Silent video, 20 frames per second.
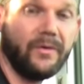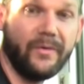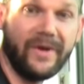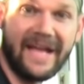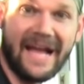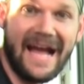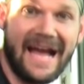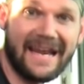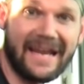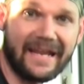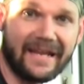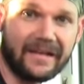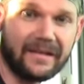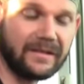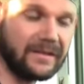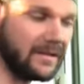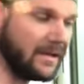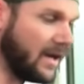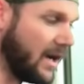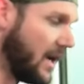We got it.
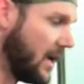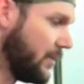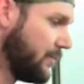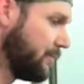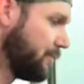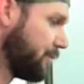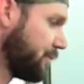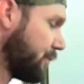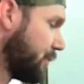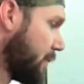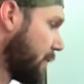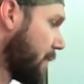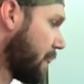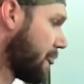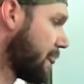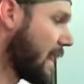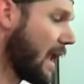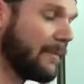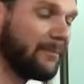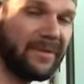Um,
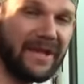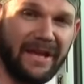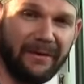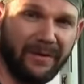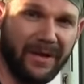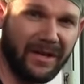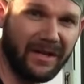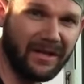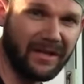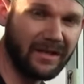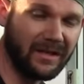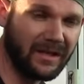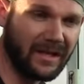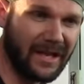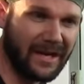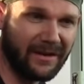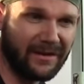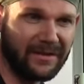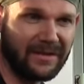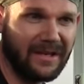I played with a little,
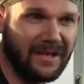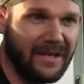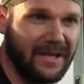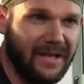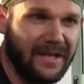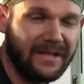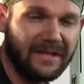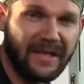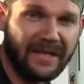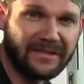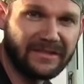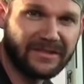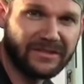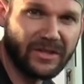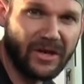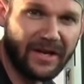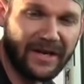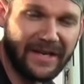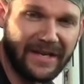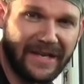let the
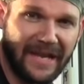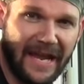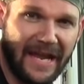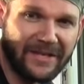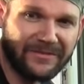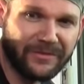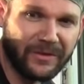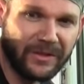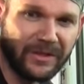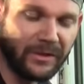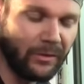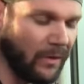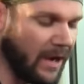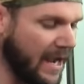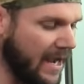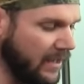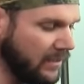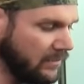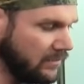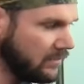starter engage for a little
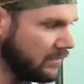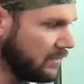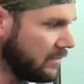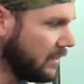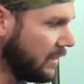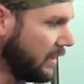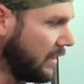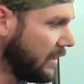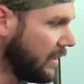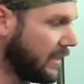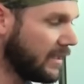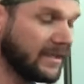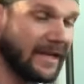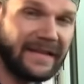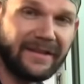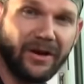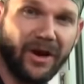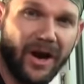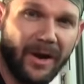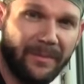while,
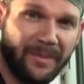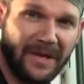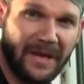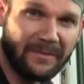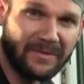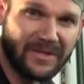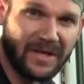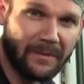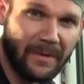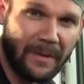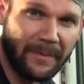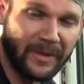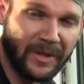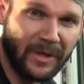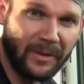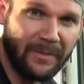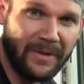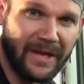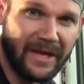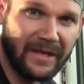let the RPMs come up a
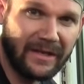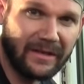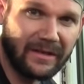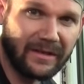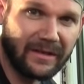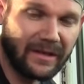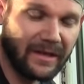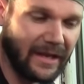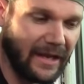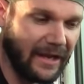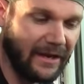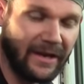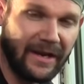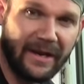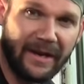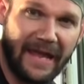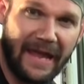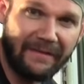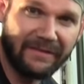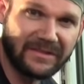little bit, and
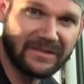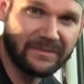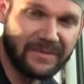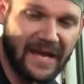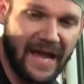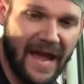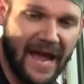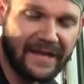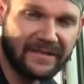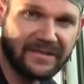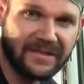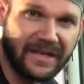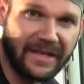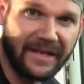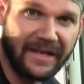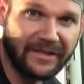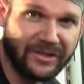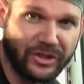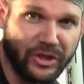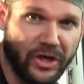then I gave it some gas and
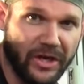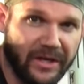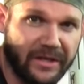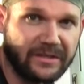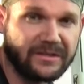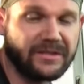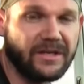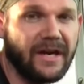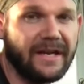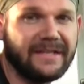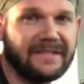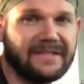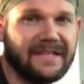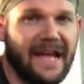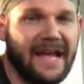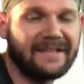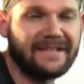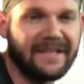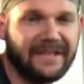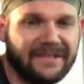it took. So I just
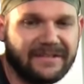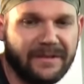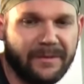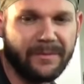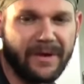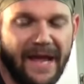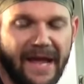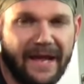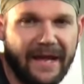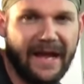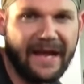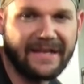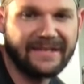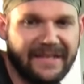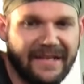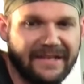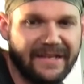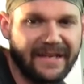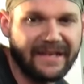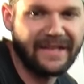got to get some, I to
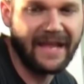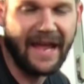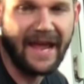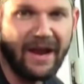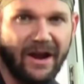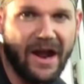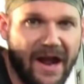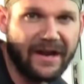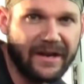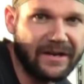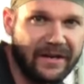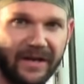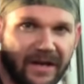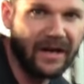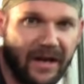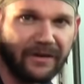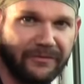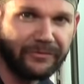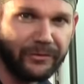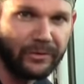get the air the
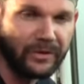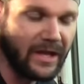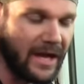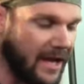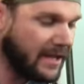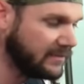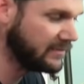uh, fuel on.